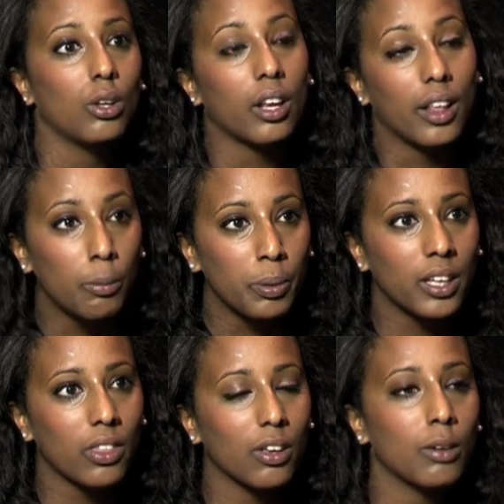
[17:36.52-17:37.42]
not
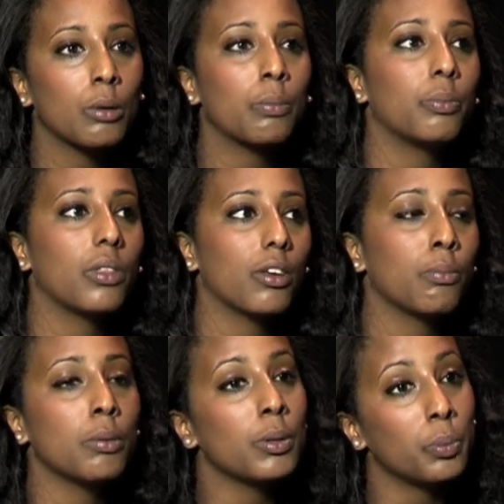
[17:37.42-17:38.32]
helping
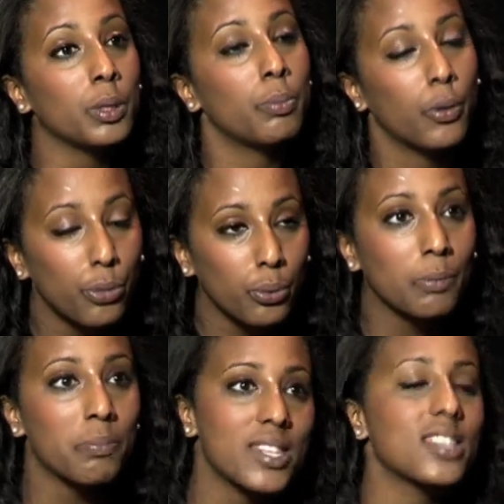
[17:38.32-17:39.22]
Ethiopia, but we're both
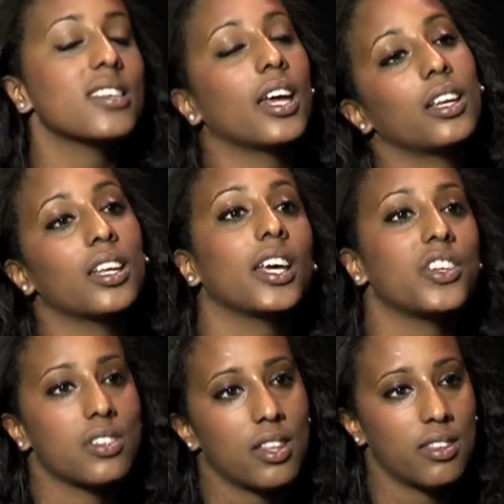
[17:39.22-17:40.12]
doing business and
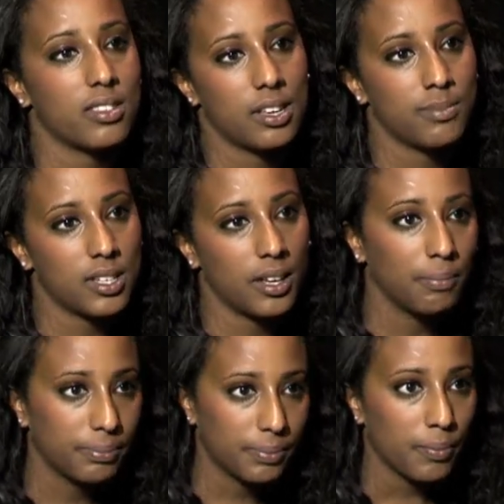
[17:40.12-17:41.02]
education at the same time.